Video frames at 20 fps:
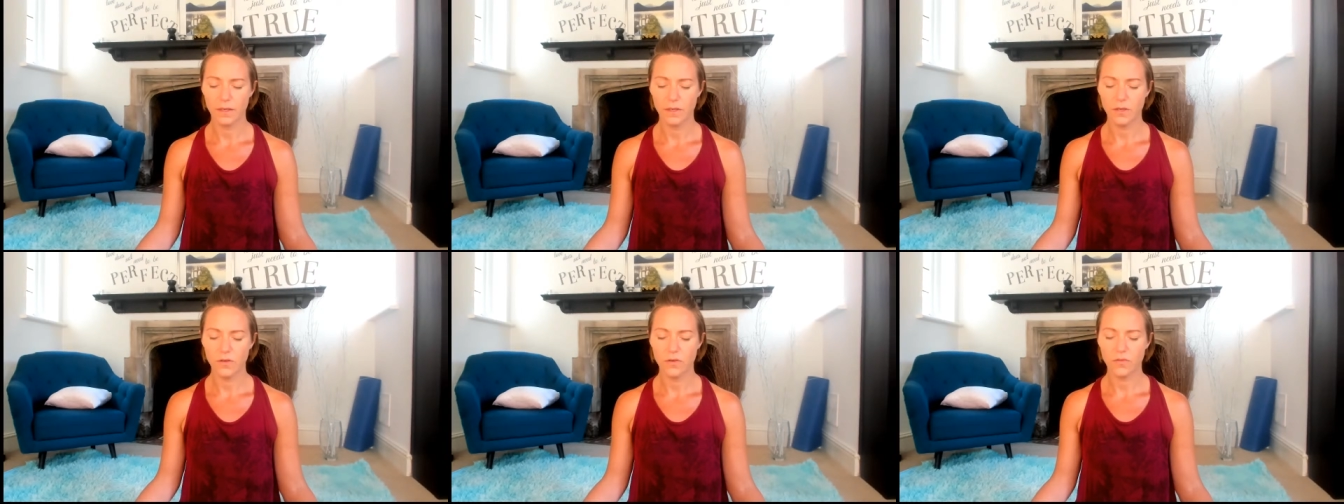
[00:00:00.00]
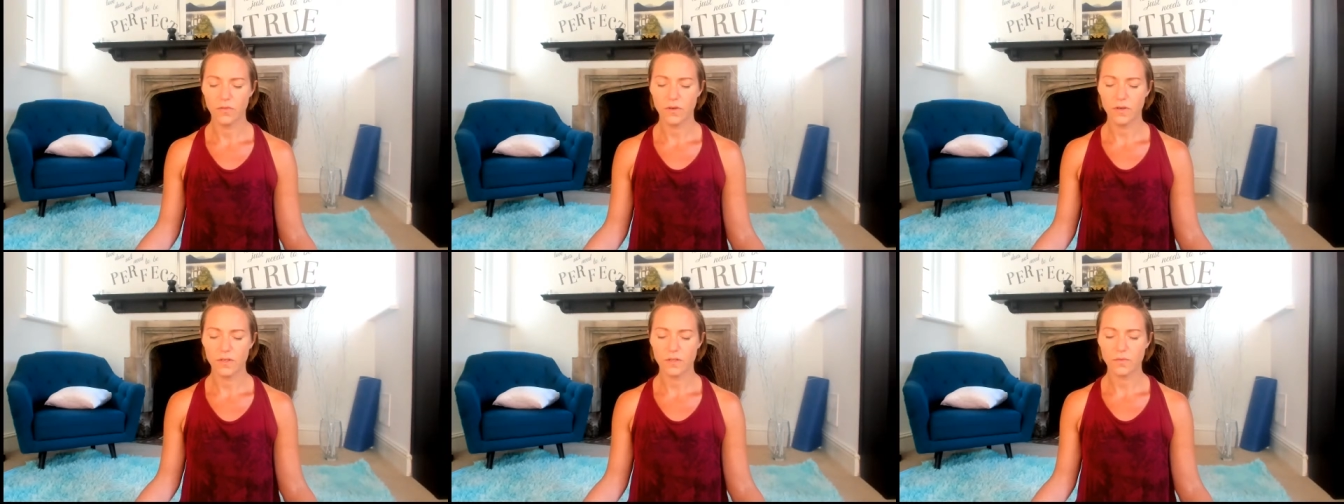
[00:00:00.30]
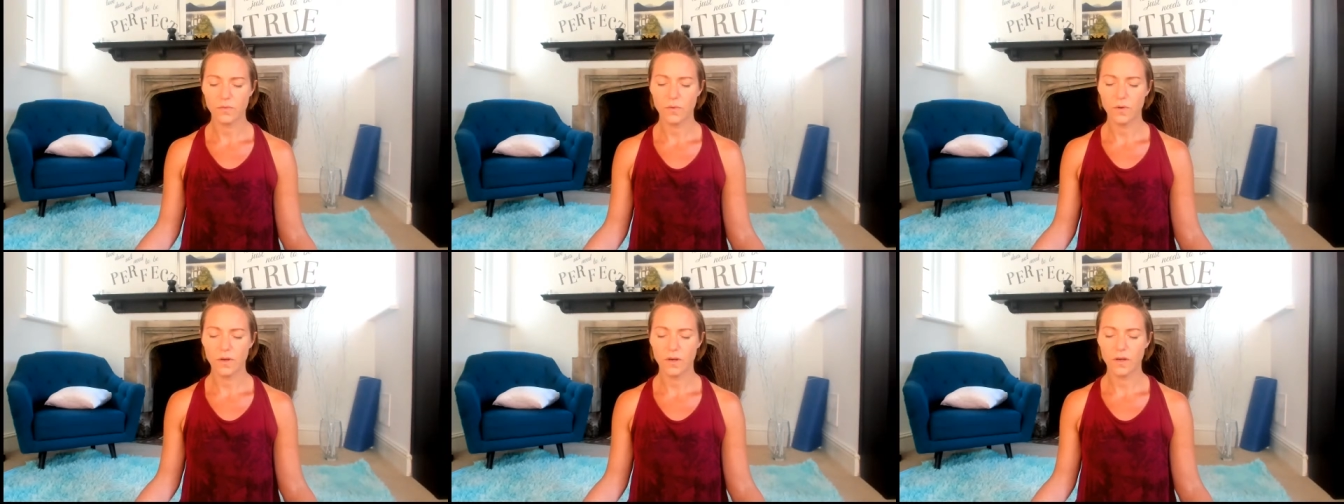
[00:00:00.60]
The
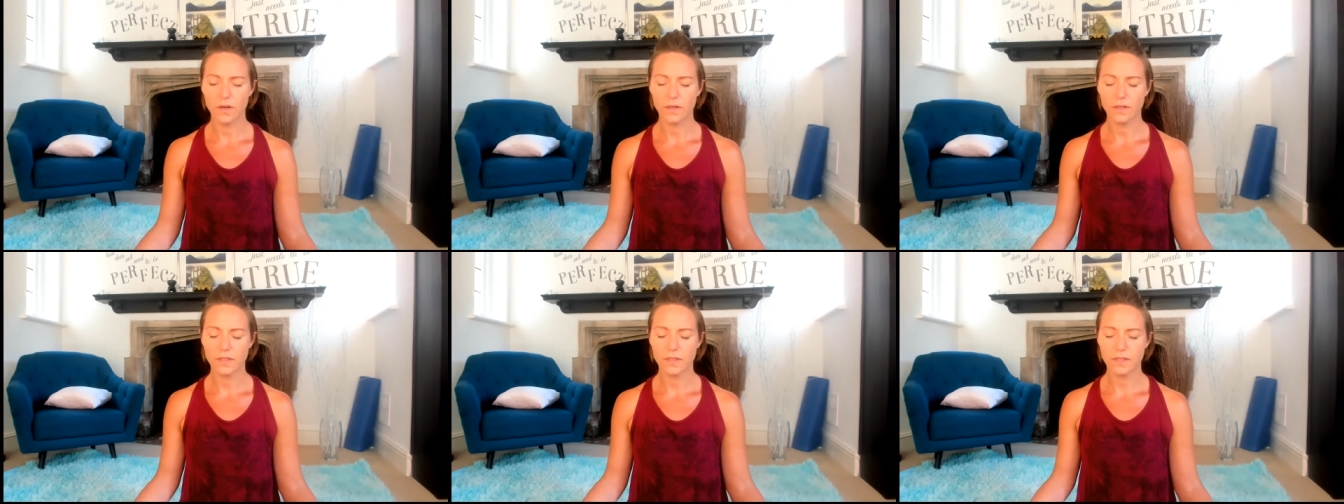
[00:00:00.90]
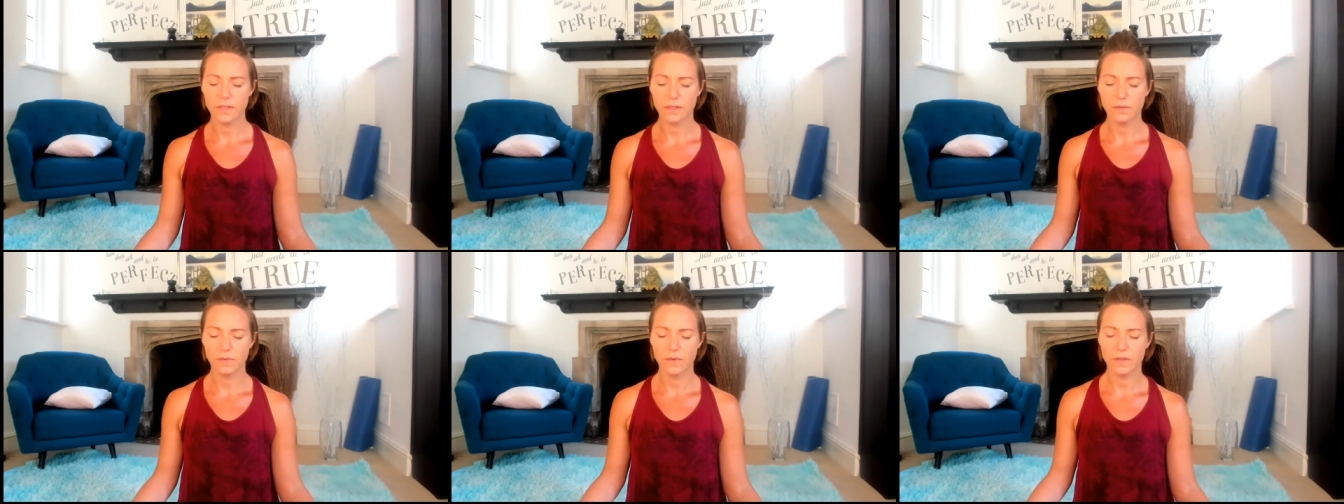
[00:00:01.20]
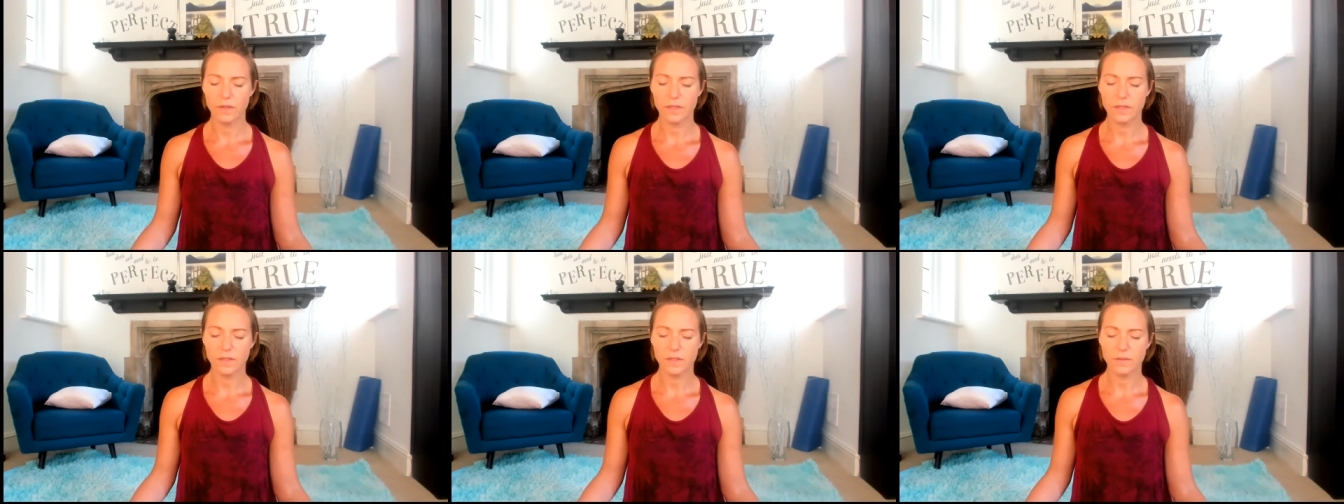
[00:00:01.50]
universe works
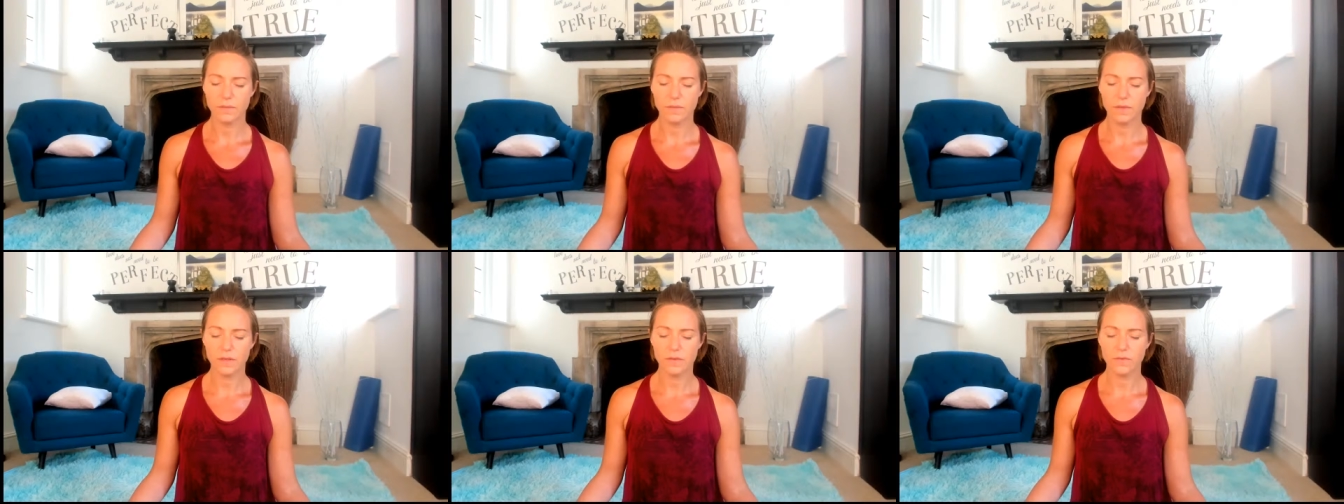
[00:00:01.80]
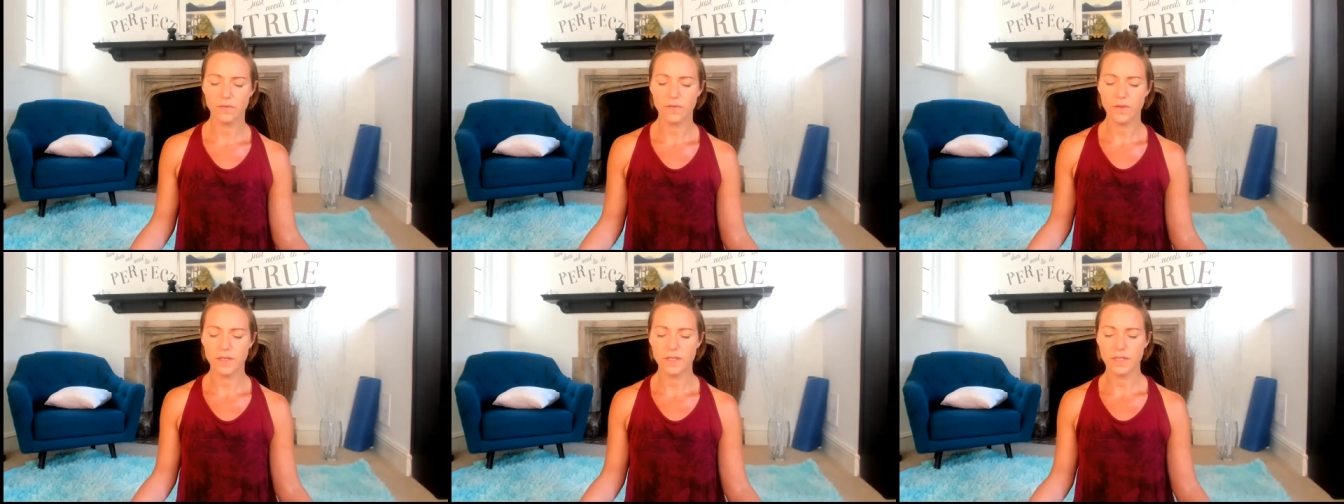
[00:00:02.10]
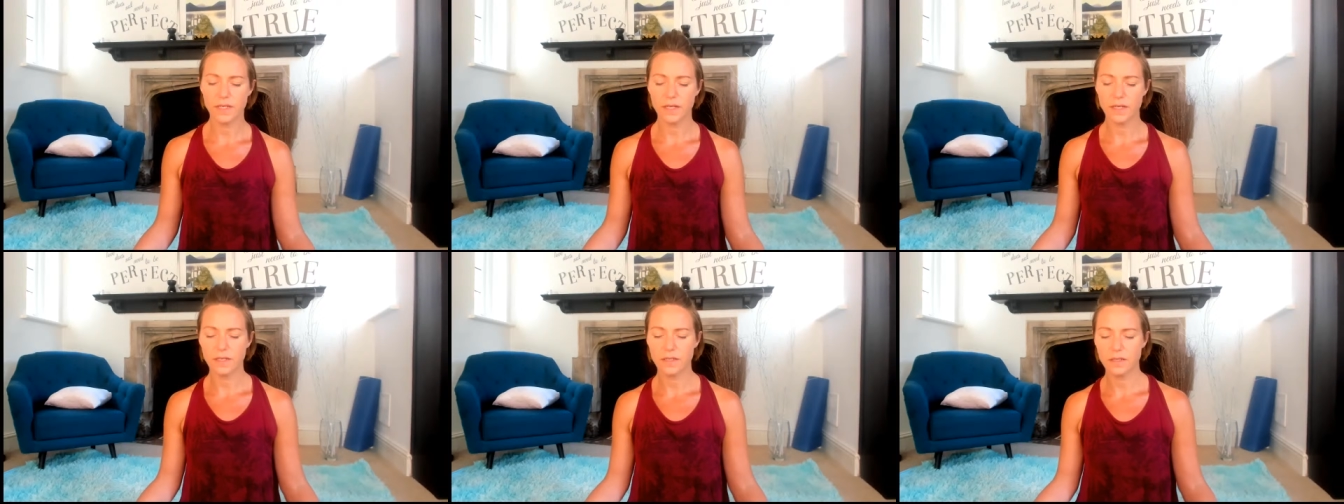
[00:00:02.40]
with
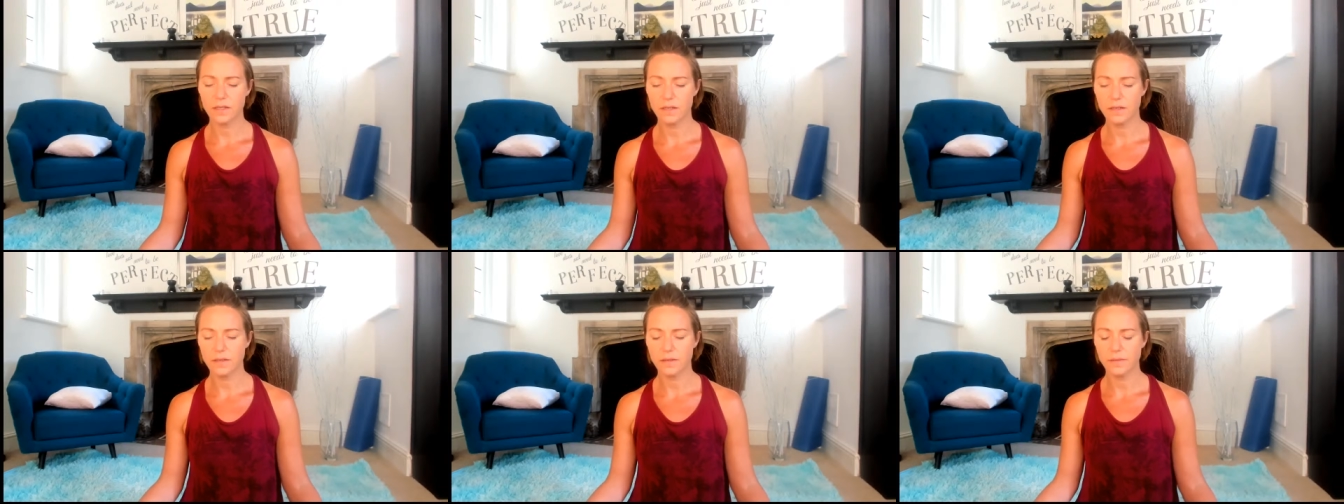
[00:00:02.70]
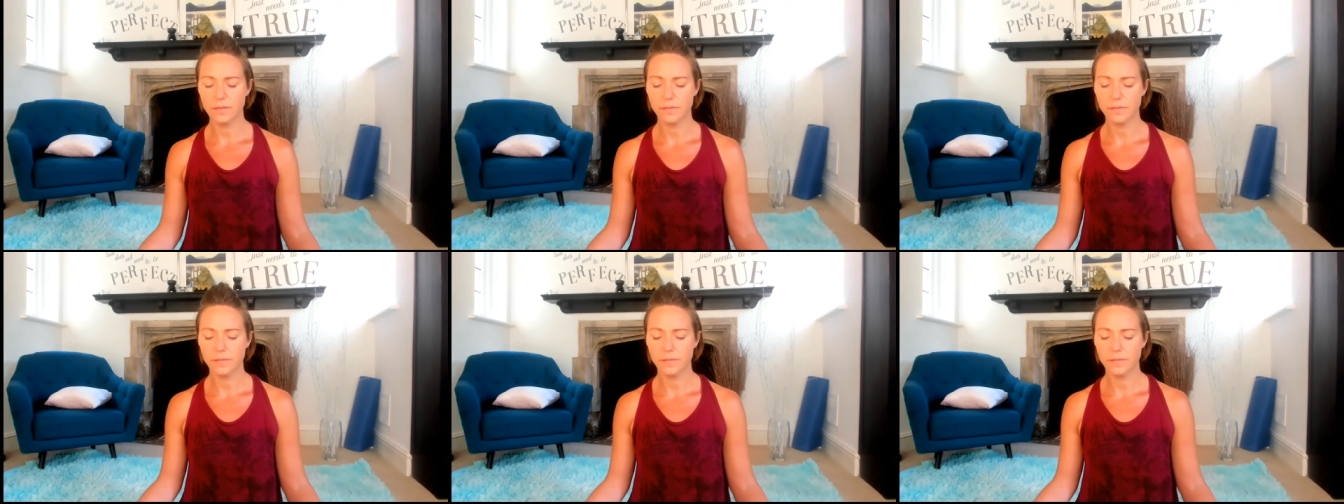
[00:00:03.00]
physics and